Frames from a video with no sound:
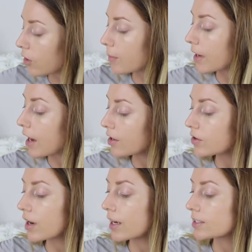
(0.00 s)
For my
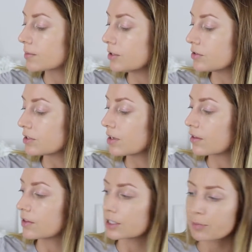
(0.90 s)
under eyes, I'm
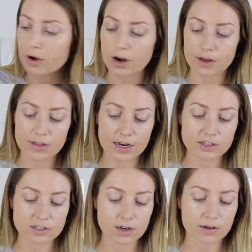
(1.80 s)
using this product that I
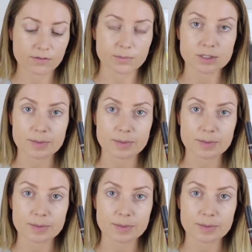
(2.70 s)
just got from